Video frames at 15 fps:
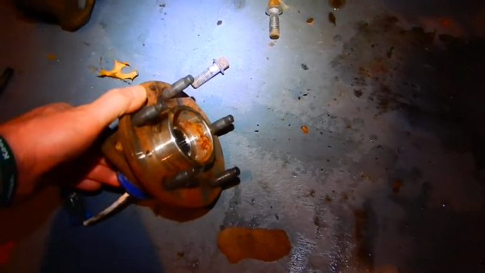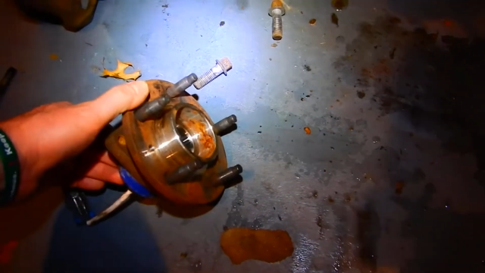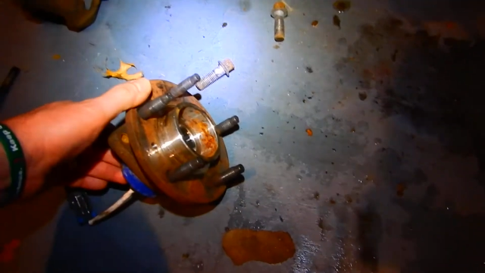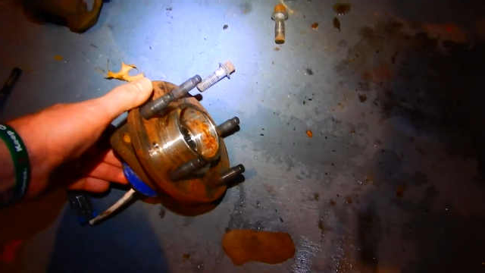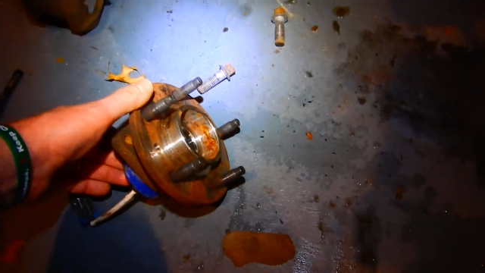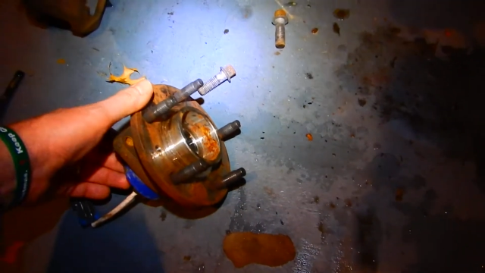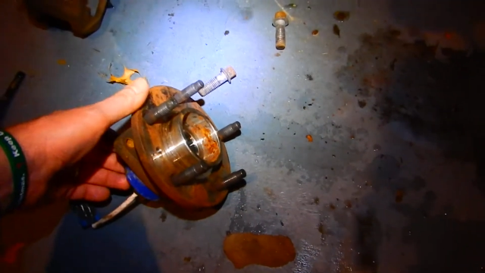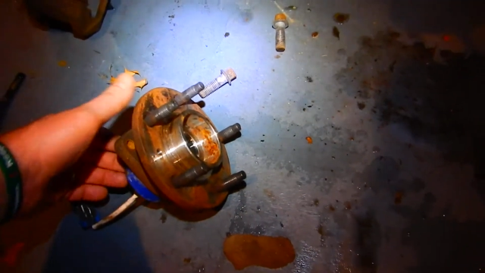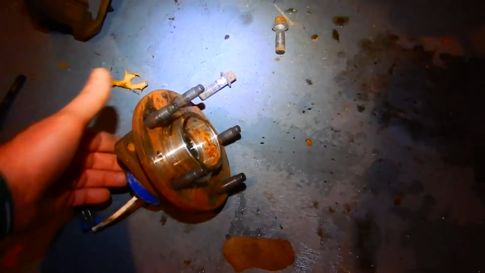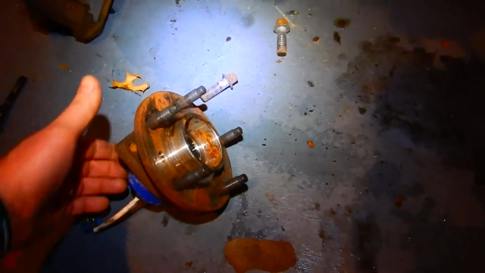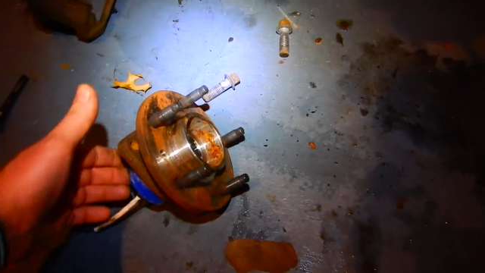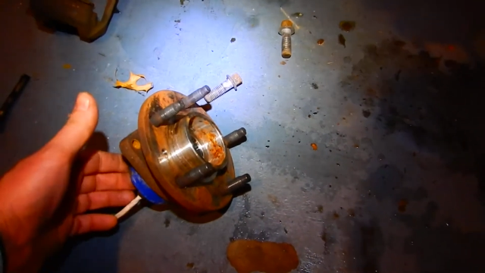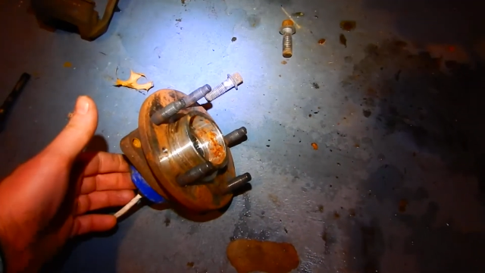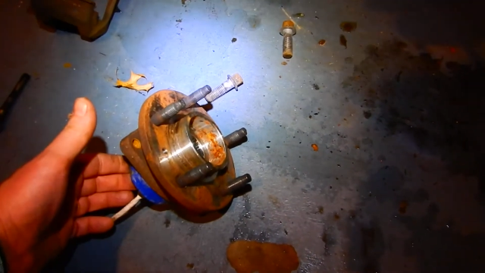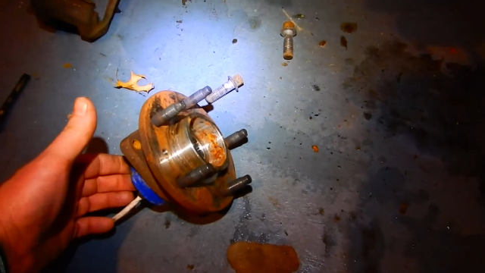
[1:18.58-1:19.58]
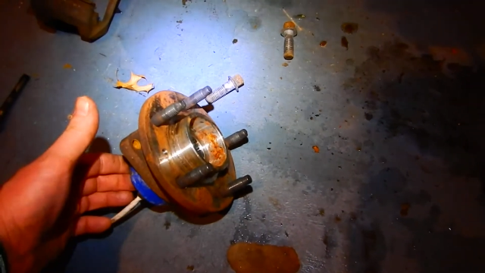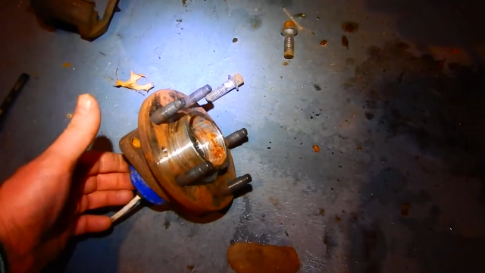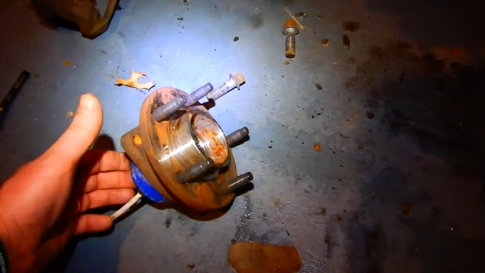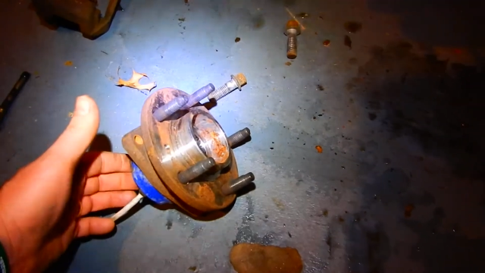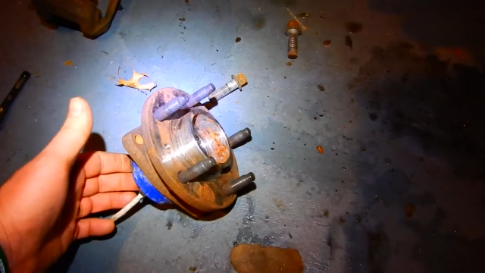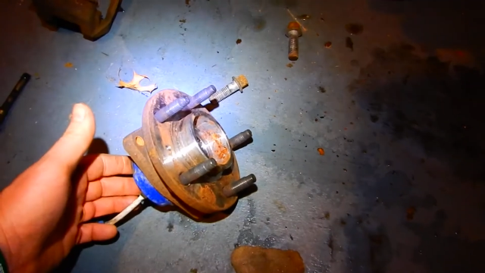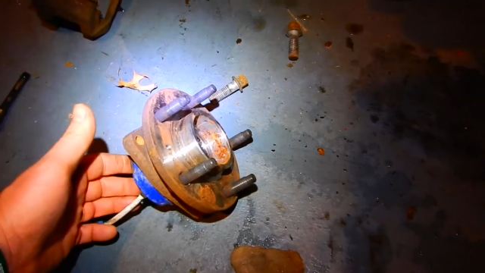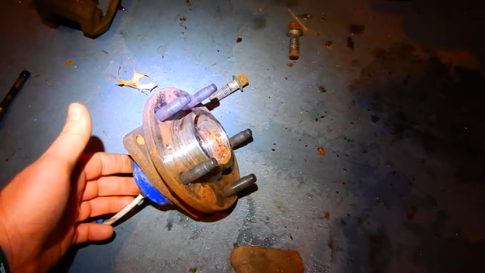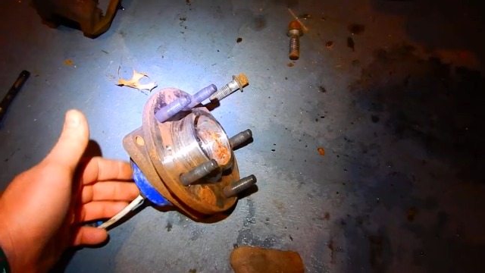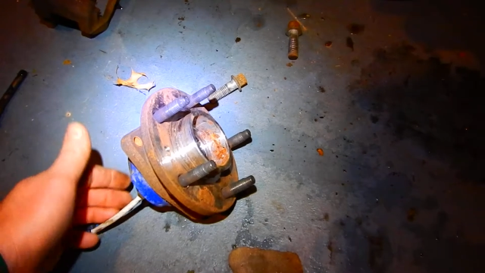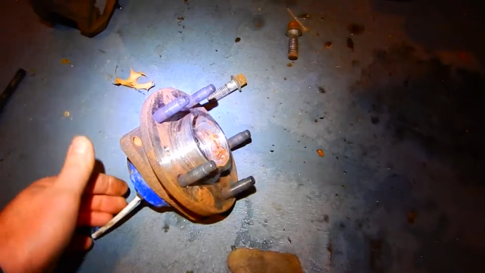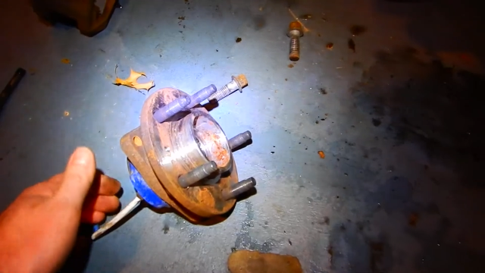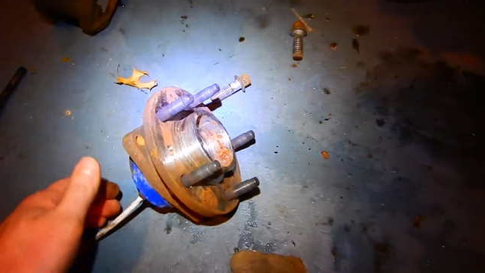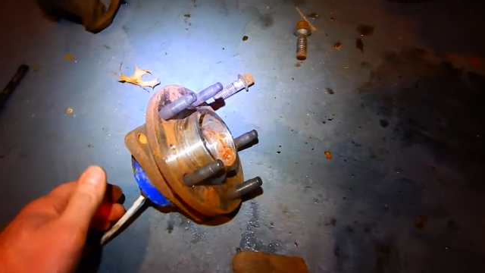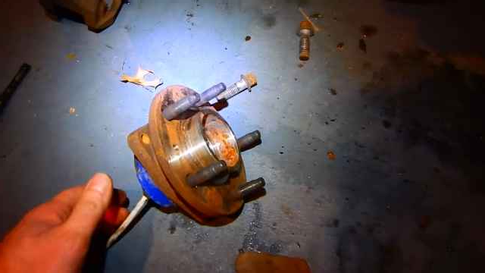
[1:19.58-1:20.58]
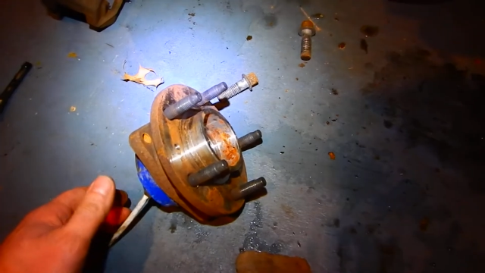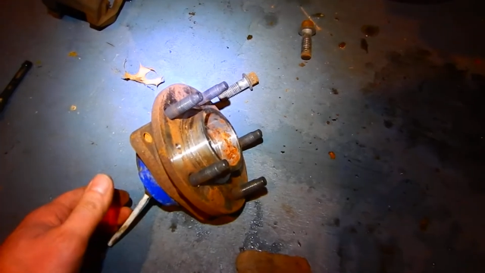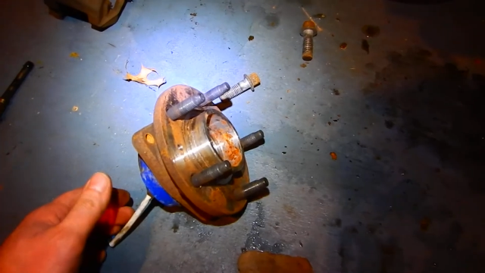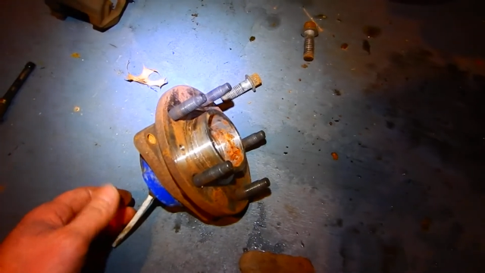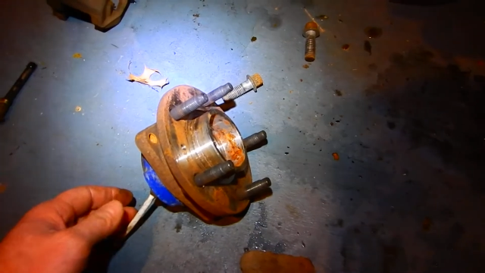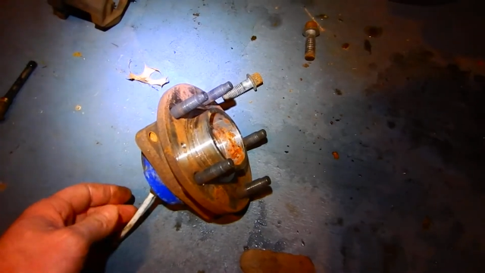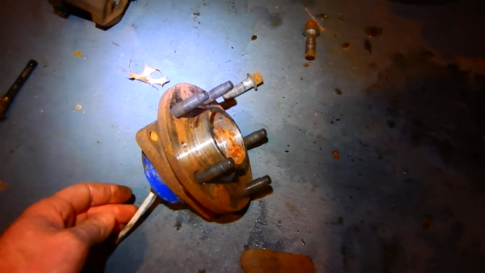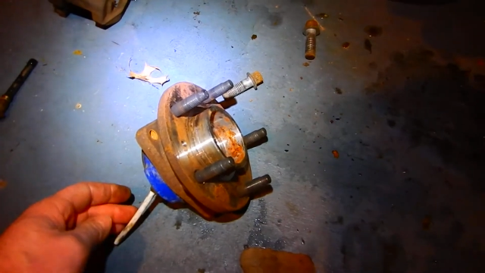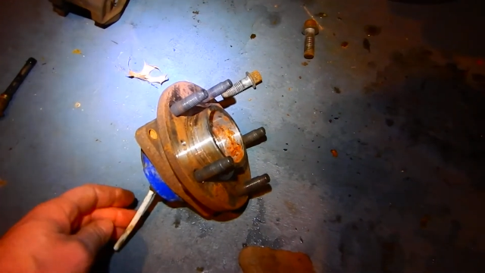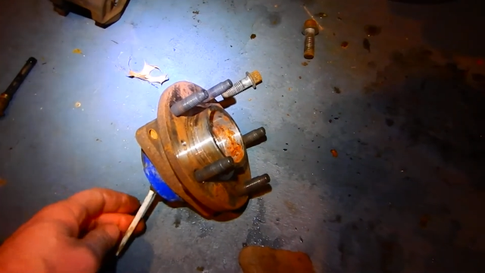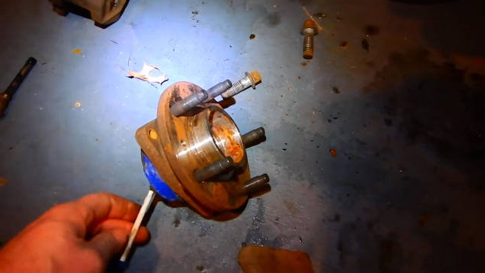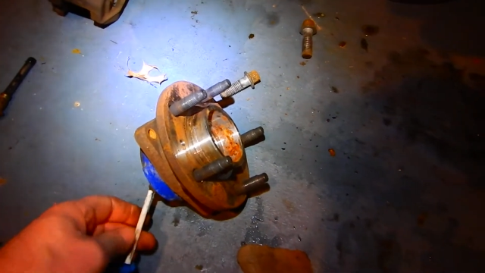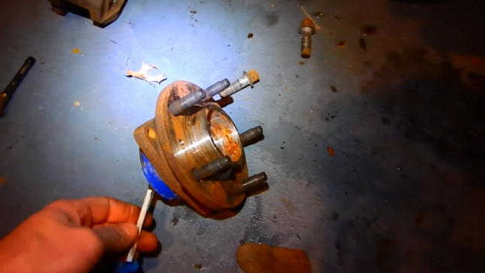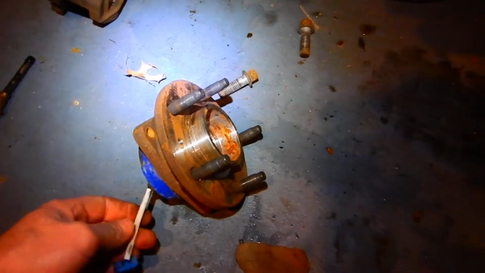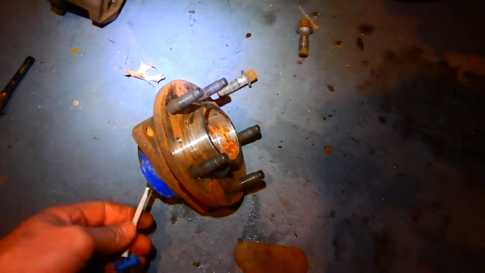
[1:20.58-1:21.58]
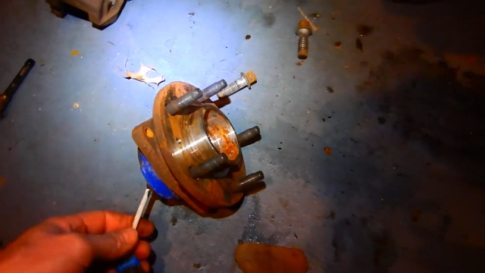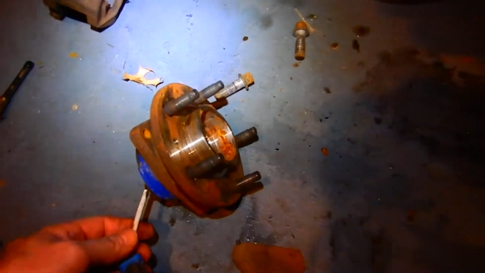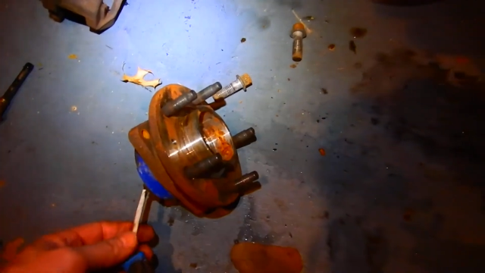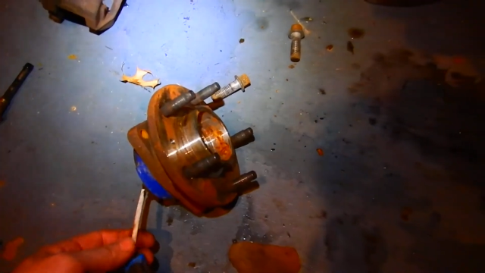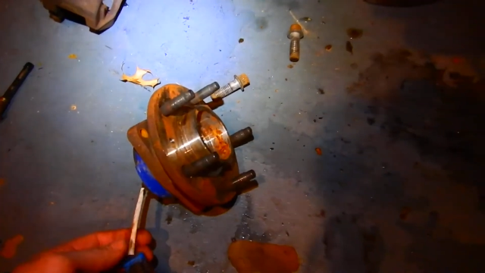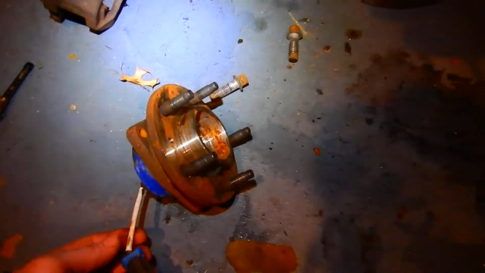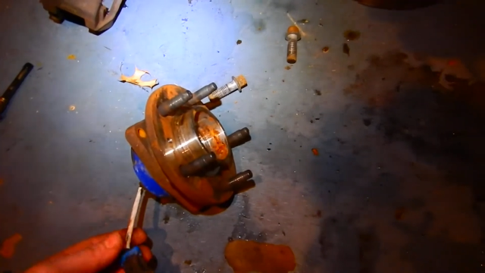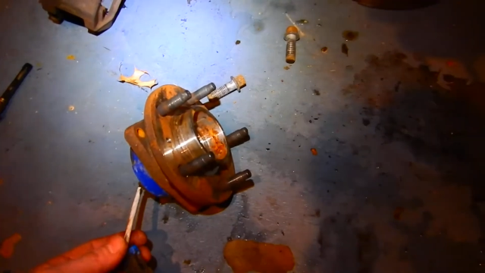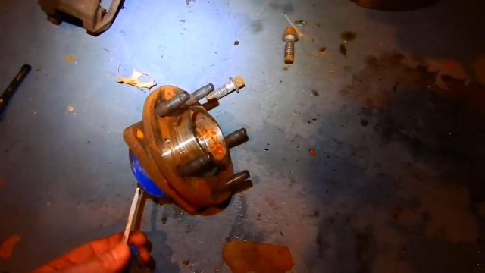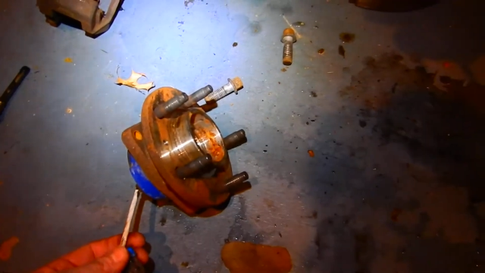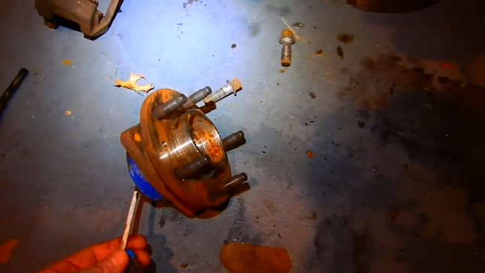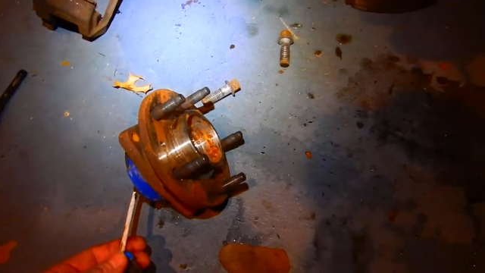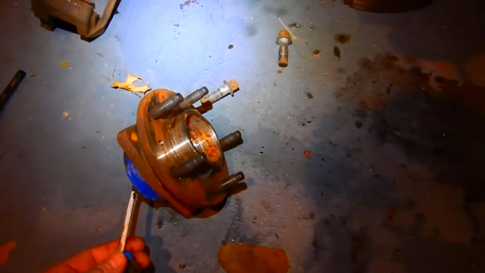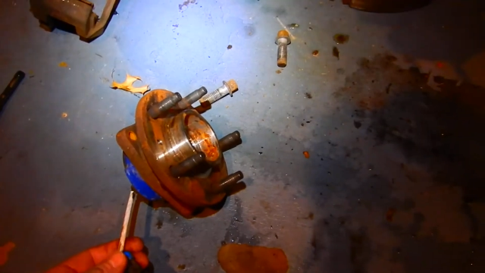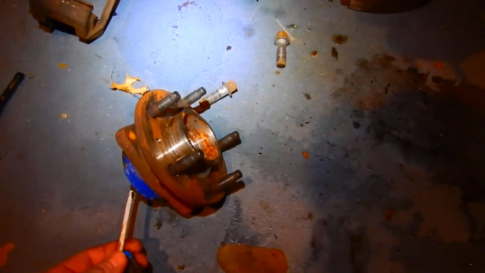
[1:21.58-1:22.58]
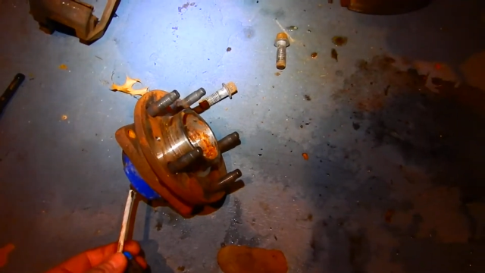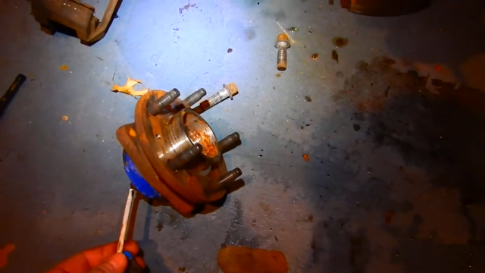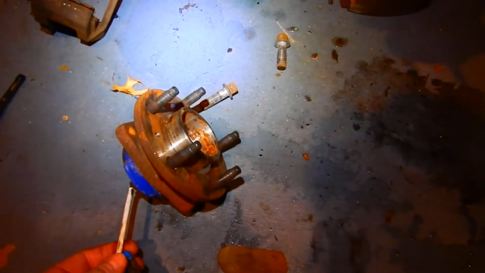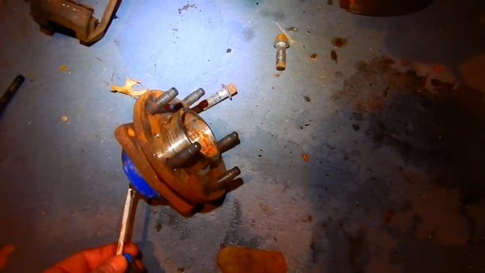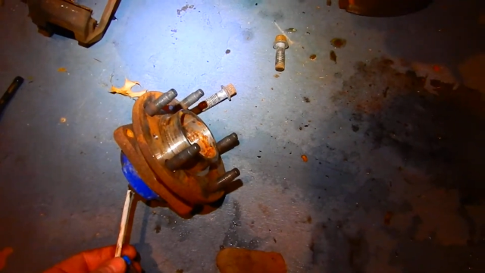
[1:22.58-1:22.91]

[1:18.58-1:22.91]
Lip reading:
(no speaker visible)